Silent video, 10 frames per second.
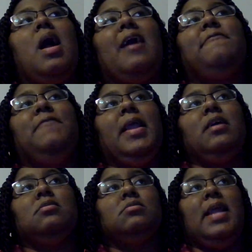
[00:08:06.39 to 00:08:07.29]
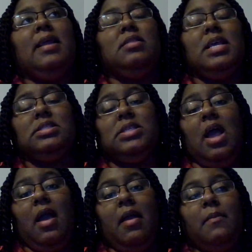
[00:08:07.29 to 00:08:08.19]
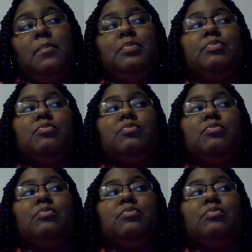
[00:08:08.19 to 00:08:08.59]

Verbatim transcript: I found at that time